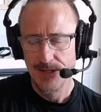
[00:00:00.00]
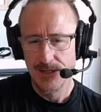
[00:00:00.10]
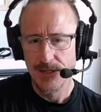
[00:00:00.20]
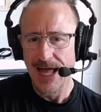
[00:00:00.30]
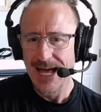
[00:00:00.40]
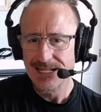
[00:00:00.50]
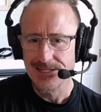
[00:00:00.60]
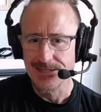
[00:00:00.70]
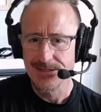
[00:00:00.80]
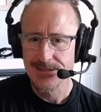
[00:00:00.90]

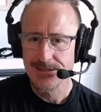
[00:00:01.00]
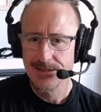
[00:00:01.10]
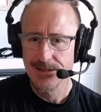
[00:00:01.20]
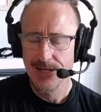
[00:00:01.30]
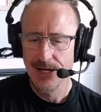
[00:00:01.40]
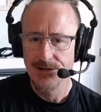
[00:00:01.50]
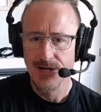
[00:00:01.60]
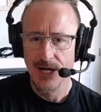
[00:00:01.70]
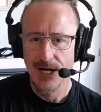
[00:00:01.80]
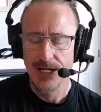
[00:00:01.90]
classes that are
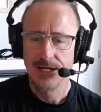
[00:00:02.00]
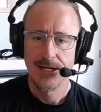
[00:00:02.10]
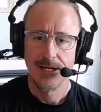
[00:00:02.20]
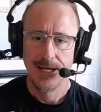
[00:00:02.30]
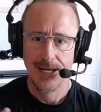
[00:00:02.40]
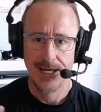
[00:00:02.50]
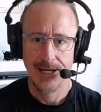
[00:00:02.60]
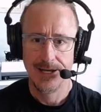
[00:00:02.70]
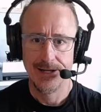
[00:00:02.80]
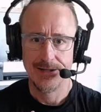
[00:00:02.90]
taught
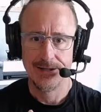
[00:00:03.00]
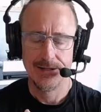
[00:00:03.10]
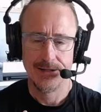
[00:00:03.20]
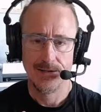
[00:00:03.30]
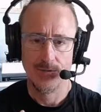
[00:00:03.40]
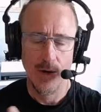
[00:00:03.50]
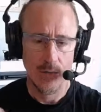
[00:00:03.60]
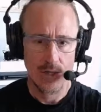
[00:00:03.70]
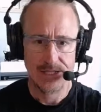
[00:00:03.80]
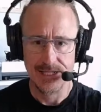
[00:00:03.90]
and what
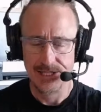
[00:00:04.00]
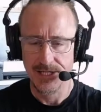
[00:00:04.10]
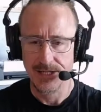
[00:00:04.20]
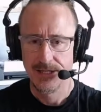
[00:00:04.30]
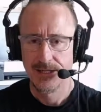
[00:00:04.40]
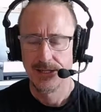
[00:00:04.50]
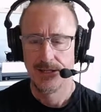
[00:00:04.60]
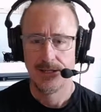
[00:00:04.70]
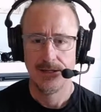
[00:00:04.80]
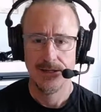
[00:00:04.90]
we're teaching
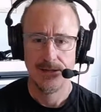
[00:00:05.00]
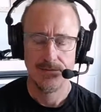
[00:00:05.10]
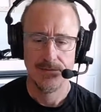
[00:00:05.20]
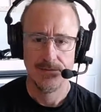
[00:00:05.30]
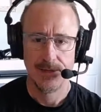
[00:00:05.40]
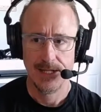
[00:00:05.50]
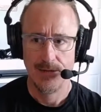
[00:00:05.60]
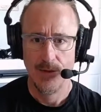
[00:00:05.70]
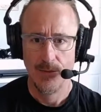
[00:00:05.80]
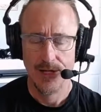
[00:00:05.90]
um, and
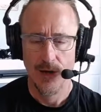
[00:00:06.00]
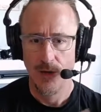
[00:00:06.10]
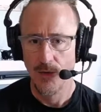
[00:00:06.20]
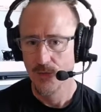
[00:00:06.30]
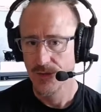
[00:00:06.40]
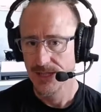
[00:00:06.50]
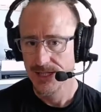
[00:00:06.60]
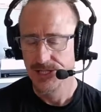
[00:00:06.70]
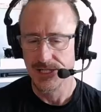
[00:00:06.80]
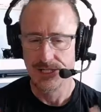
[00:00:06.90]
what we call
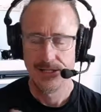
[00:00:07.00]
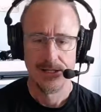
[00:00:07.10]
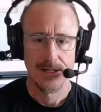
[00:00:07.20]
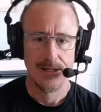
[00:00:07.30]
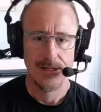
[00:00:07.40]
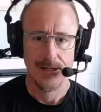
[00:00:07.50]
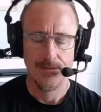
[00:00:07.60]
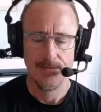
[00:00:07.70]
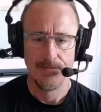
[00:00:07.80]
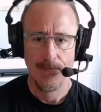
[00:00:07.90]
religion
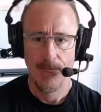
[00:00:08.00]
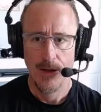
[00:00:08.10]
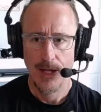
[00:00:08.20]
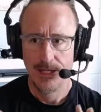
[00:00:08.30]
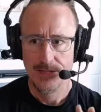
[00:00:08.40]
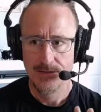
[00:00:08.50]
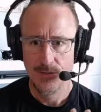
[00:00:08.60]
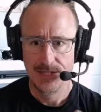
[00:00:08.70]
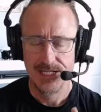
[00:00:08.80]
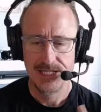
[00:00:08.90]
um, is
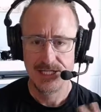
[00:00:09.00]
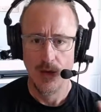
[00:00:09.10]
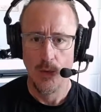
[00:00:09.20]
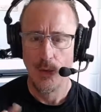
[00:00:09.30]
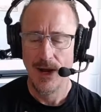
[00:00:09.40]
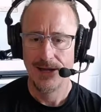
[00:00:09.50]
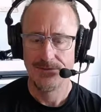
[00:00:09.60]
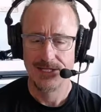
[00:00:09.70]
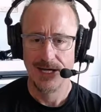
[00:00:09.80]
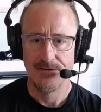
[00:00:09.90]
we're teaching a way of
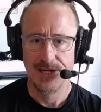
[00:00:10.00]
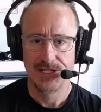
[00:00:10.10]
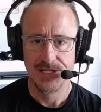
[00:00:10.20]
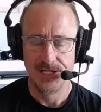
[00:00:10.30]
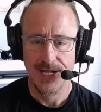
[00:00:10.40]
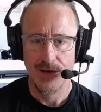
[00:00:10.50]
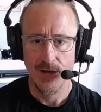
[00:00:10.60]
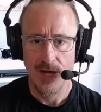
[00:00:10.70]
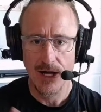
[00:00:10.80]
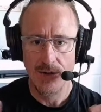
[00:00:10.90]
salvation. Now, a
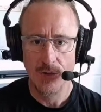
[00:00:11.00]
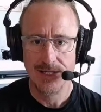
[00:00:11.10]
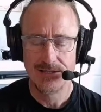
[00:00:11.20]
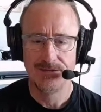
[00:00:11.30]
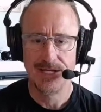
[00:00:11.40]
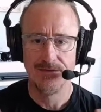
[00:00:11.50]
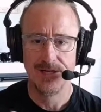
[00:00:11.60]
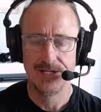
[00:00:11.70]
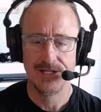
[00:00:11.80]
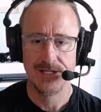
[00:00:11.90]
lot of ways of
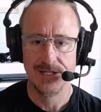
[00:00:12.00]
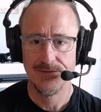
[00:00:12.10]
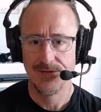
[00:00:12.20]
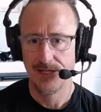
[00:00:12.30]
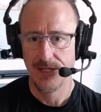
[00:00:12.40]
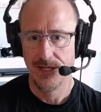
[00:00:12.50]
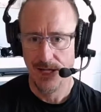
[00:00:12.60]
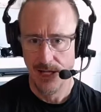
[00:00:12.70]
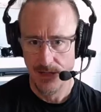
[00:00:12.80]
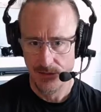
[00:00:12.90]
salvation, even in,
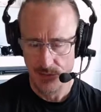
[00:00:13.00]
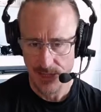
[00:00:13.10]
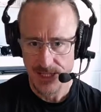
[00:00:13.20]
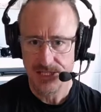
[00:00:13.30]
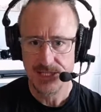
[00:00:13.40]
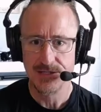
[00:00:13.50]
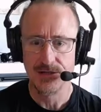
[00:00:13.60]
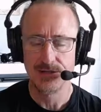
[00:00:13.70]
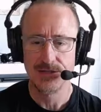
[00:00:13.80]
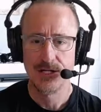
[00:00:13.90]
in religious
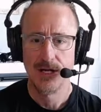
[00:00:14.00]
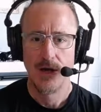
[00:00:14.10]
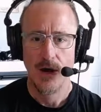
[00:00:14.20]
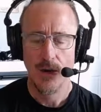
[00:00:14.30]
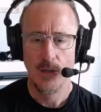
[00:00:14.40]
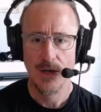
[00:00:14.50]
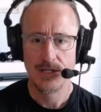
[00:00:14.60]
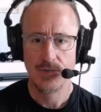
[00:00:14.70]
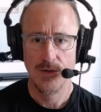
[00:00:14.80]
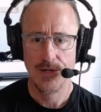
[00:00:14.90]
circles, are
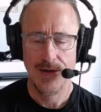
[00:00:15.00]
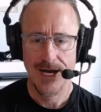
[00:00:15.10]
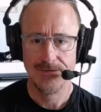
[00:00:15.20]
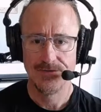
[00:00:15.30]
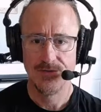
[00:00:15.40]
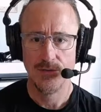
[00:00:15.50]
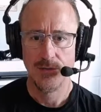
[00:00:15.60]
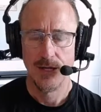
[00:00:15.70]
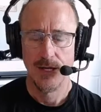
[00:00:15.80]
ones where you have to